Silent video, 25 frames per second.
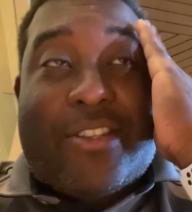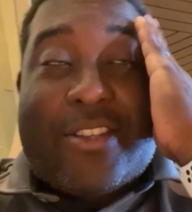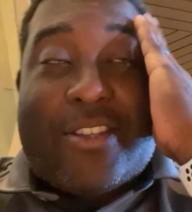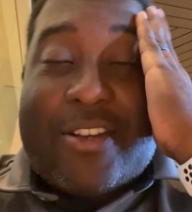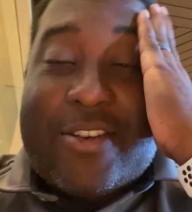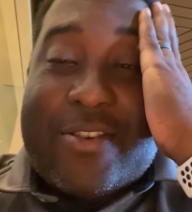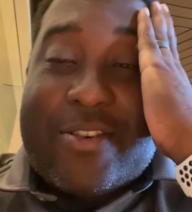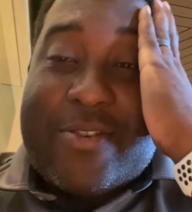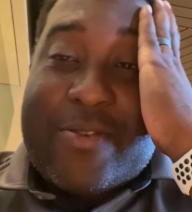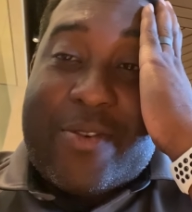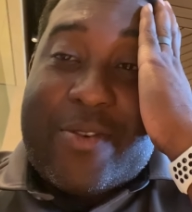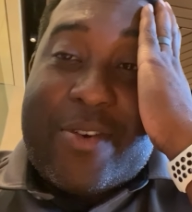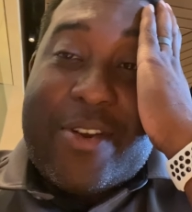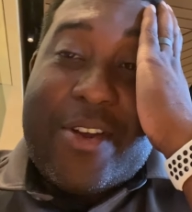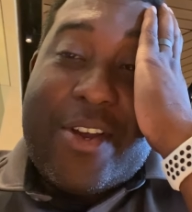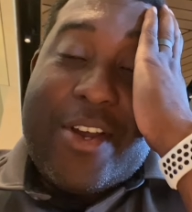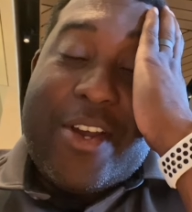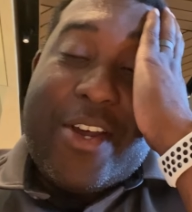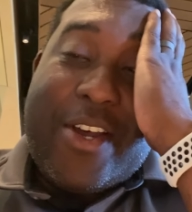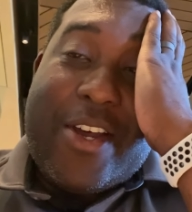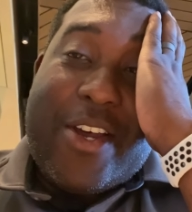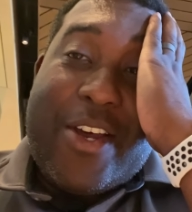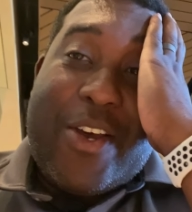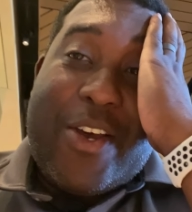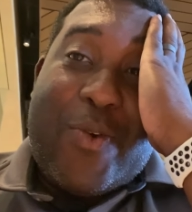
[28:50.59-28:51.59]
So
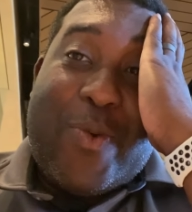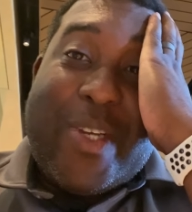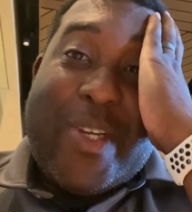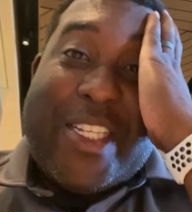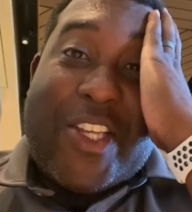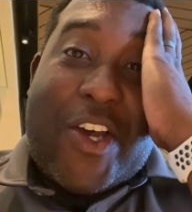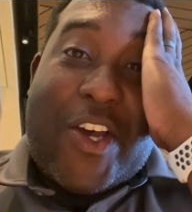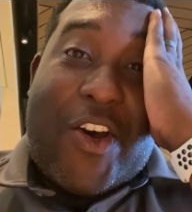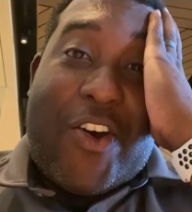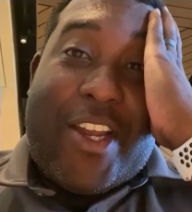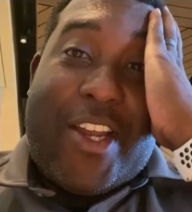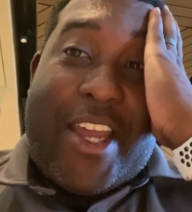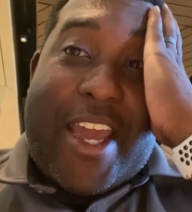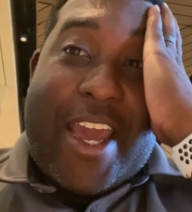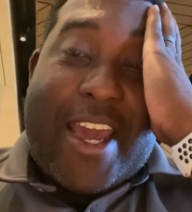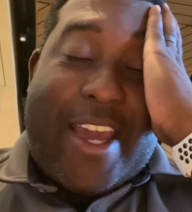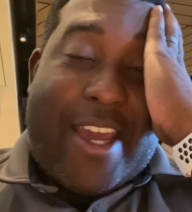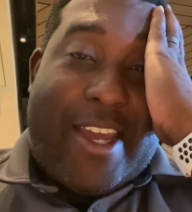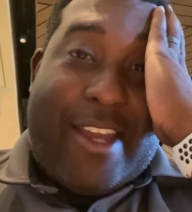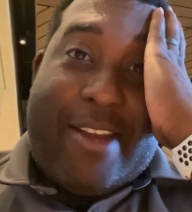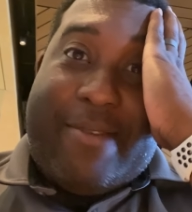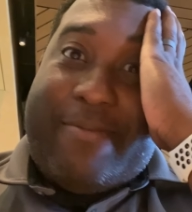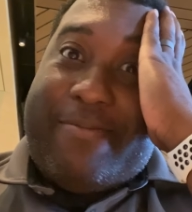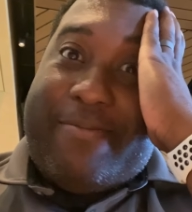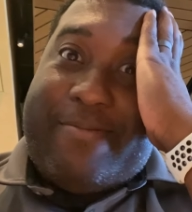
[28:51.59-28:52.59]
we saw
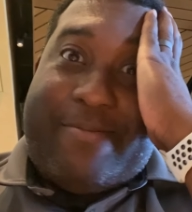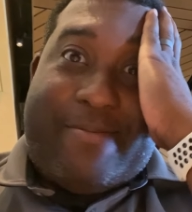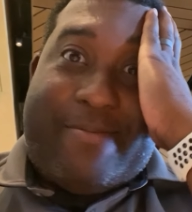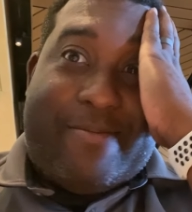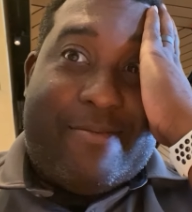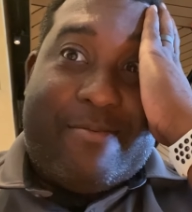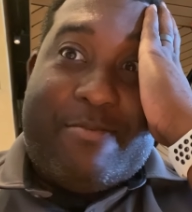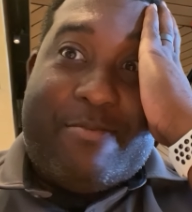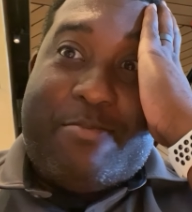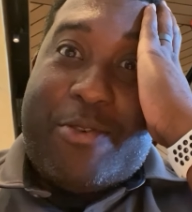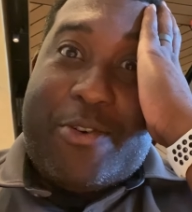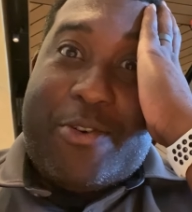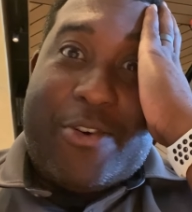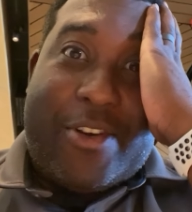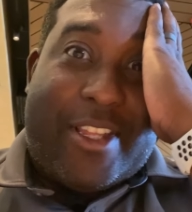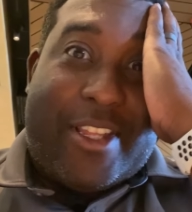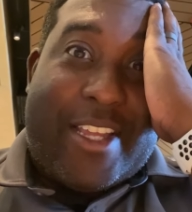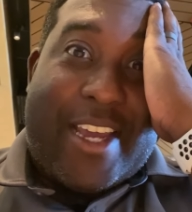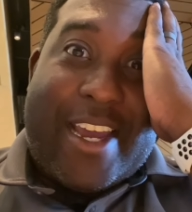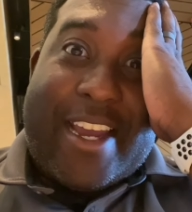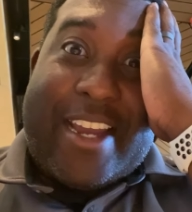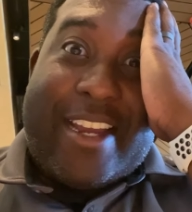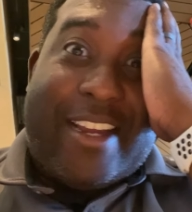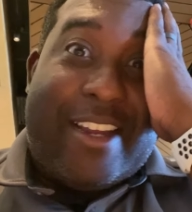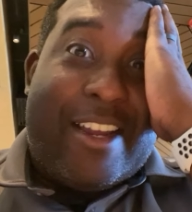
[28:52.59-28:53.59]
Gabe whole
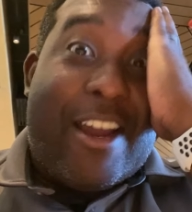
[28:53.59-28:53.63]
thing.